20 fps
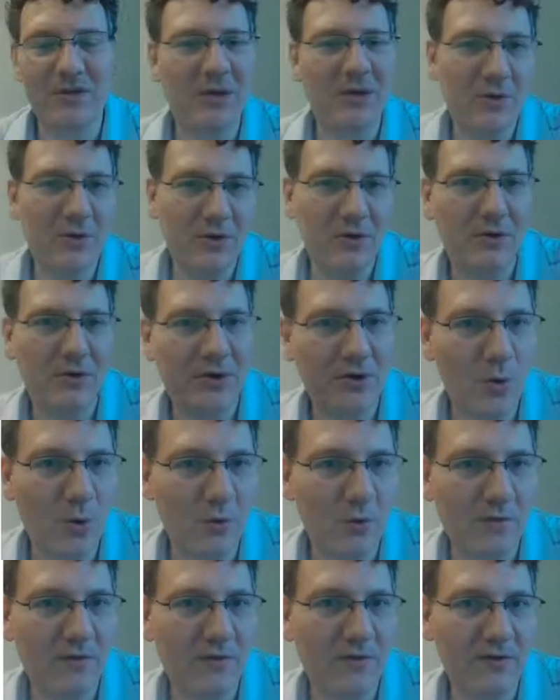we're going to go
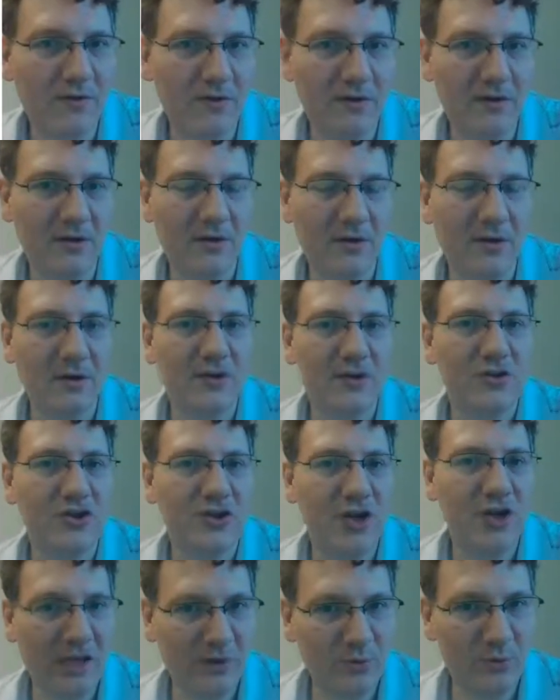over the
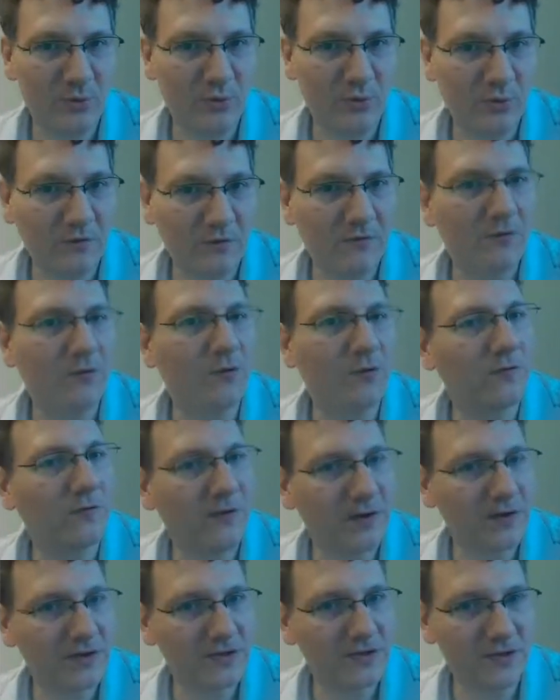chain rule for
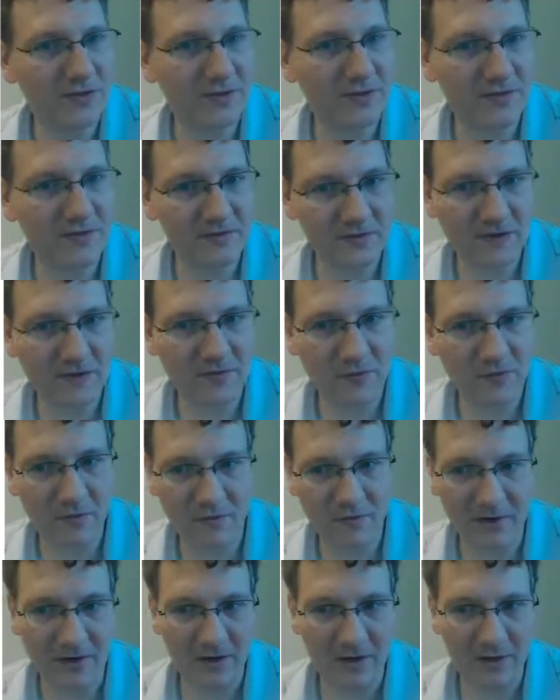functions of several
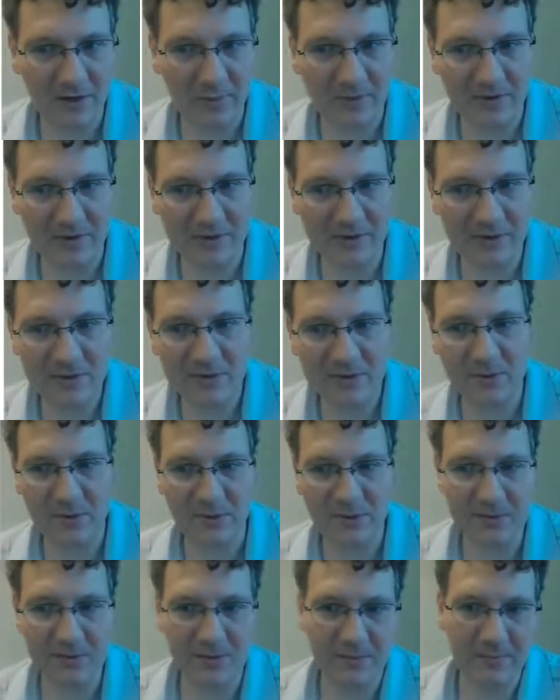variables. So
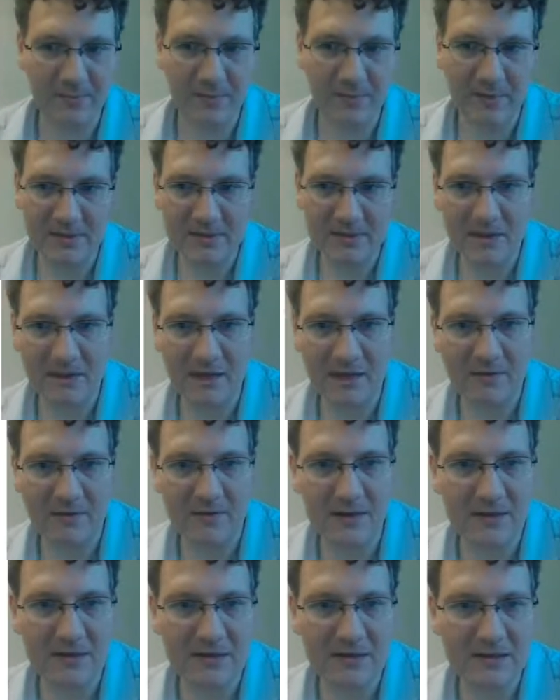it's kind of an
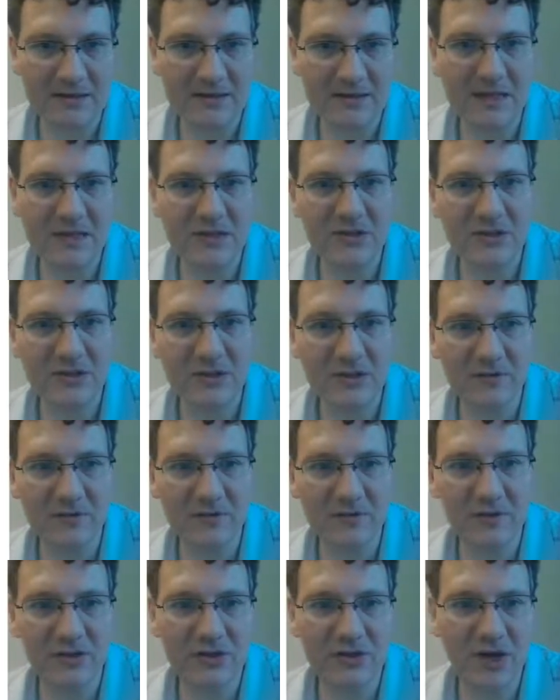extension of
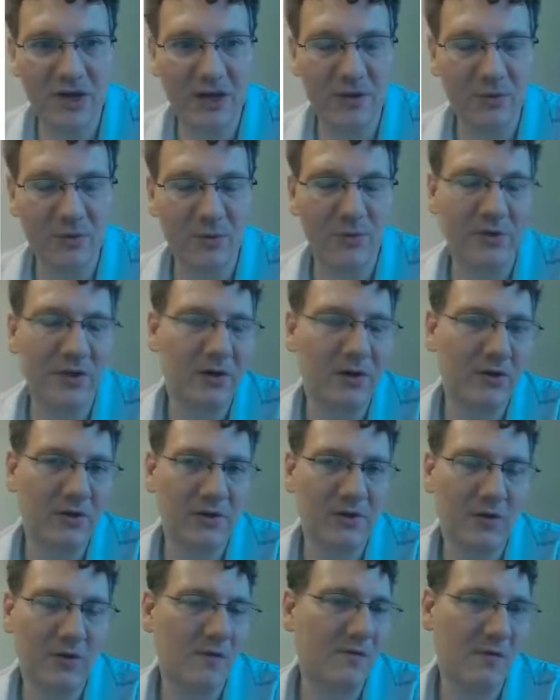the chain rule that you
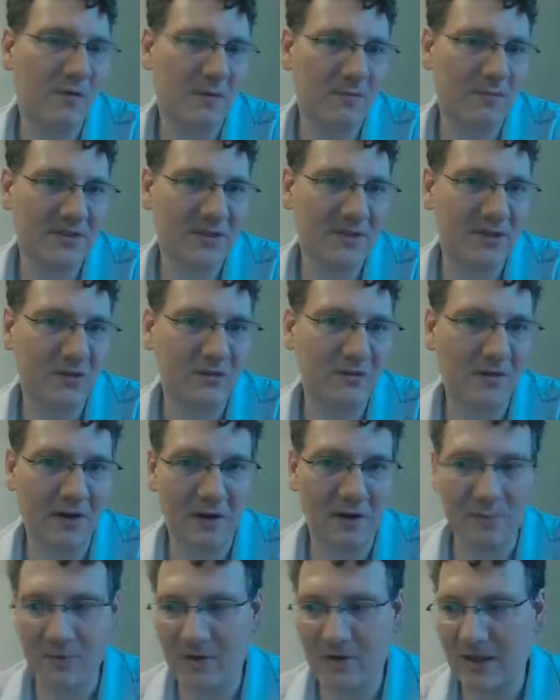know from single
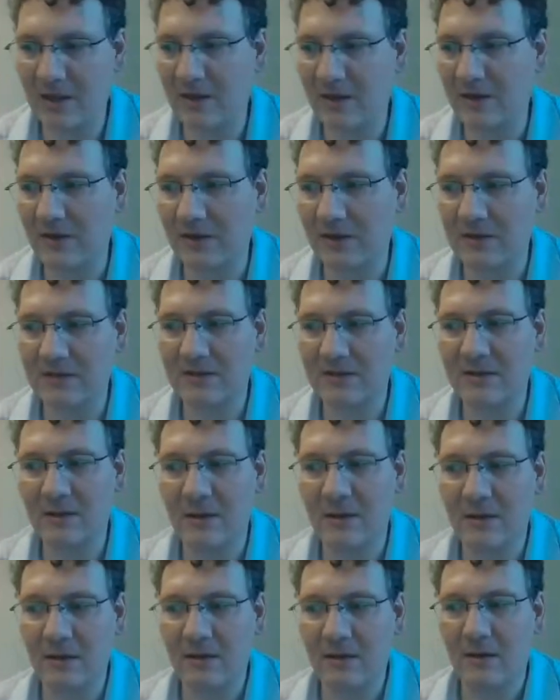variable calculus,
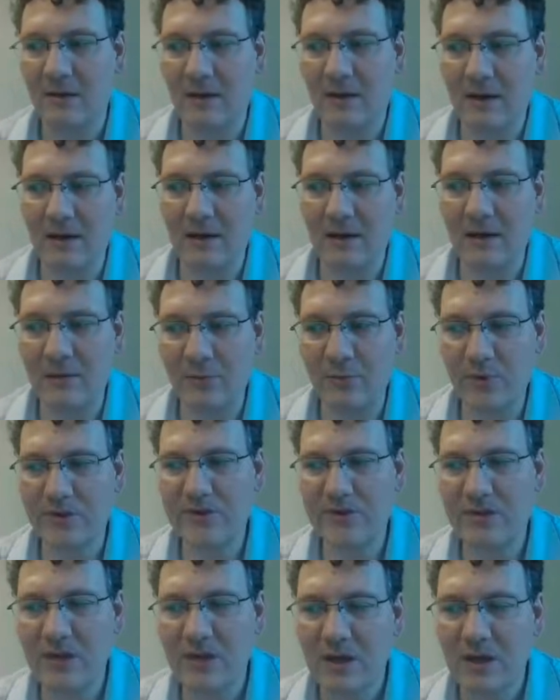which